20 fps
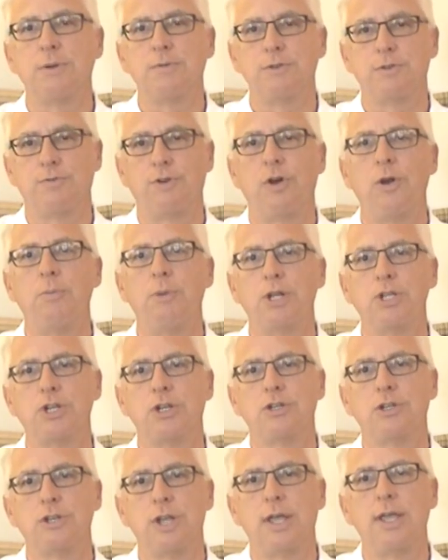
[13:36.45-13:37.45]
It was very much
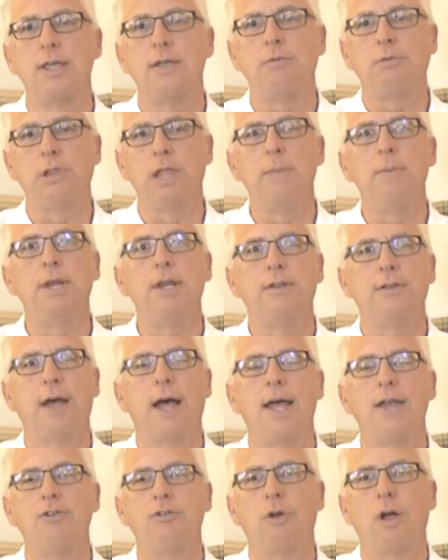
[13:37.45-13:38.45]
a, a, limited to
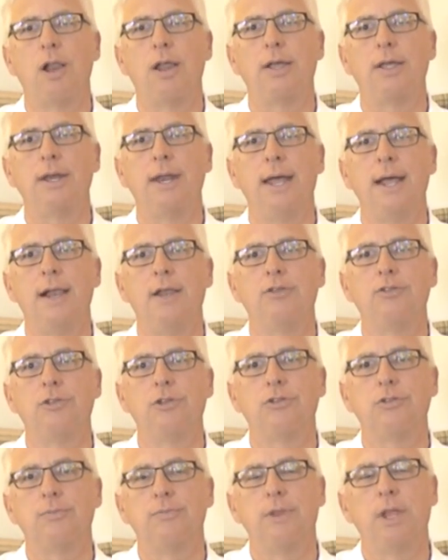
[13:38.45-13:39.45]
hydraulic
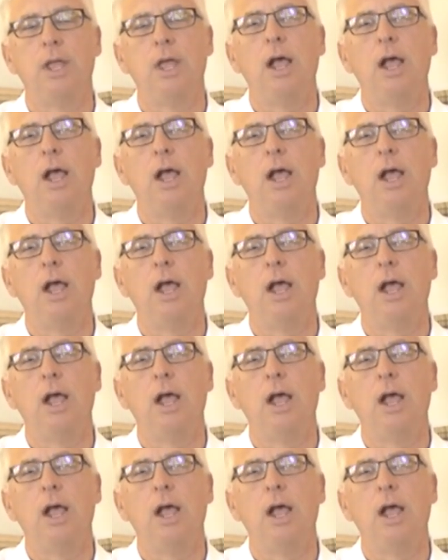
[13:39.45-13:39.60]
analysis.